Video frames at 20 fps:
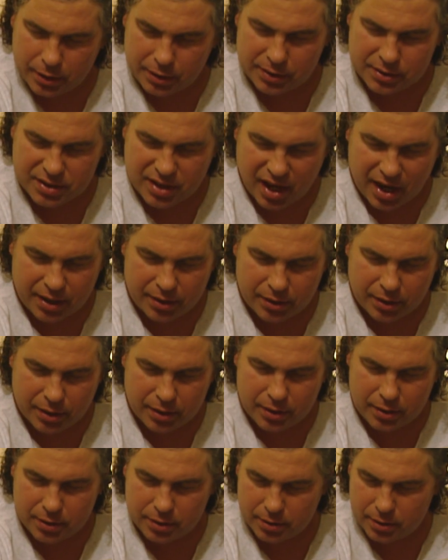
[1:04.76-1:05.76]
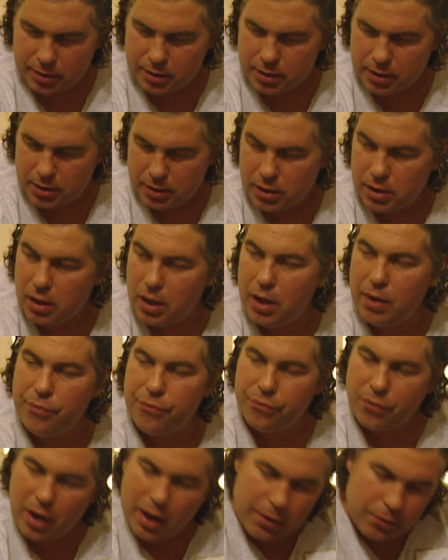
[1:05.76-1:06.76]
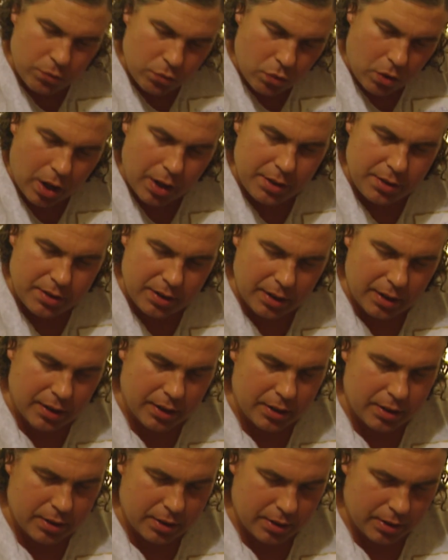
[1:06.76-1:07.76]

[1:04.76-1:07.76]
exactly. If I want it.